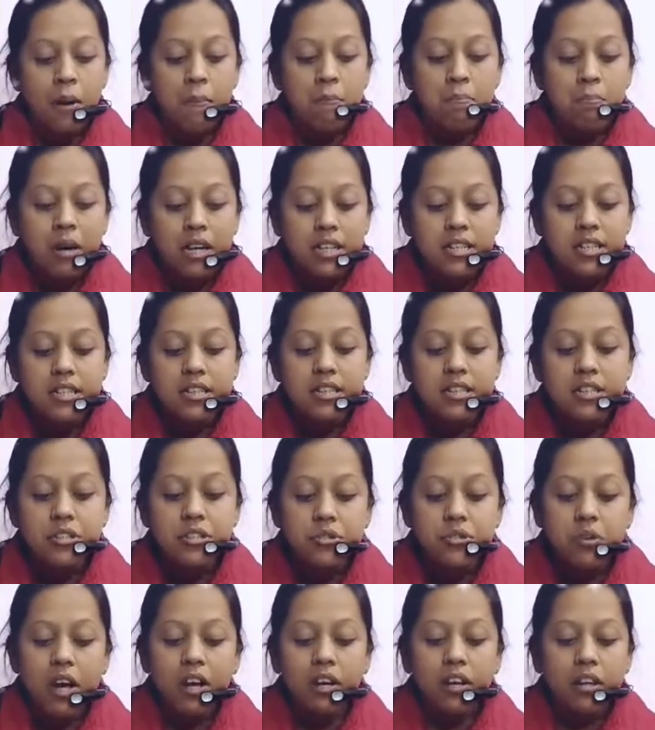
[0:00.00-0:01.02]
but in the
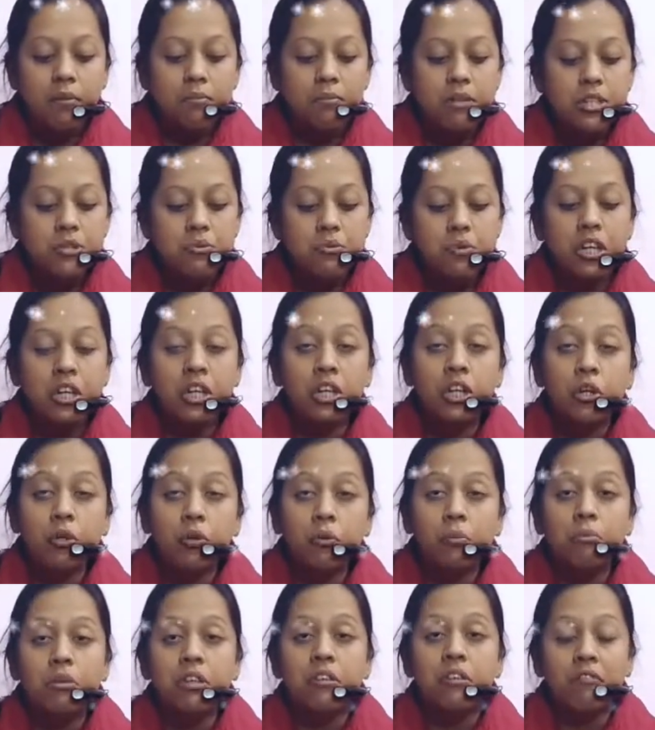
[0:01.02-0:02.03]
struggle between
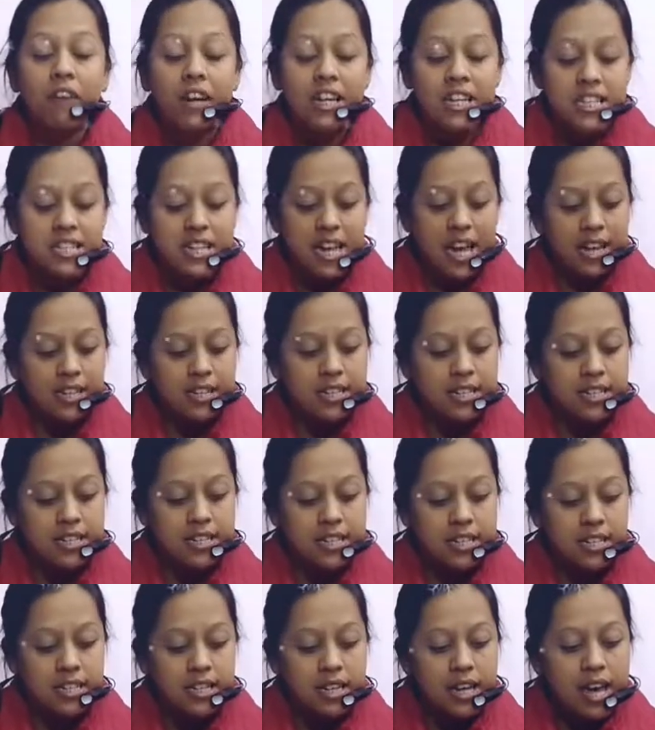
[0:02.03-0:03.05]
human
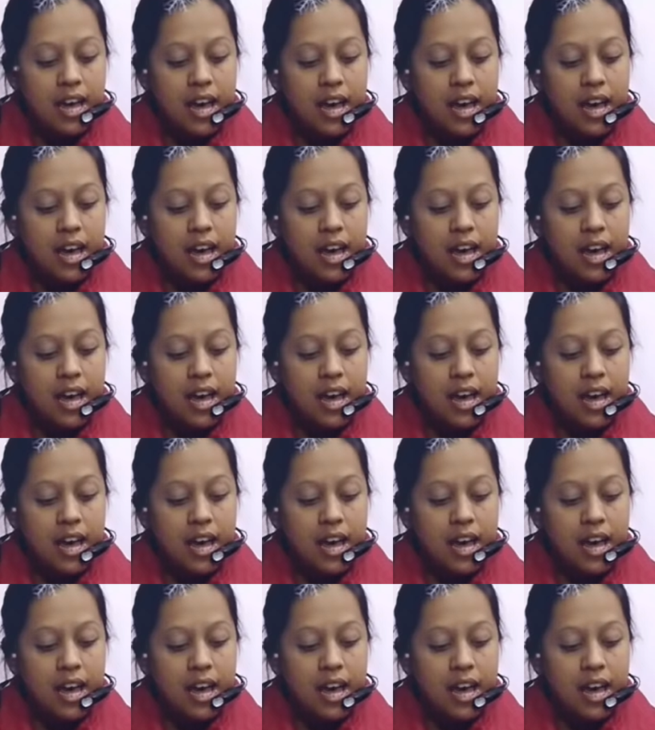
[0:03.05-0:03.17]
vitality